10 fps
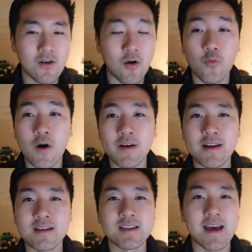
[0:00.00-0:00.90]
or what
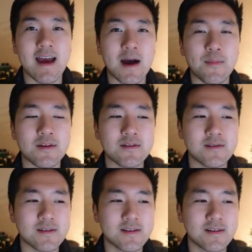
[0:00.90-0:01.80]
needs to happen.
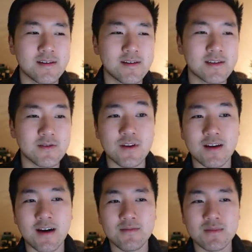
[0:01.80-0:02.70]
So when it
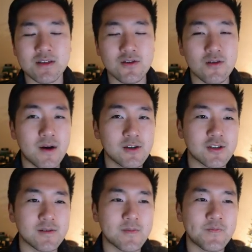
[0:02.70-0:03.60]
comes to your
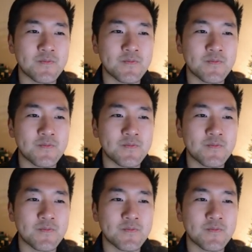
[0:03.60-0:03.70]
budget,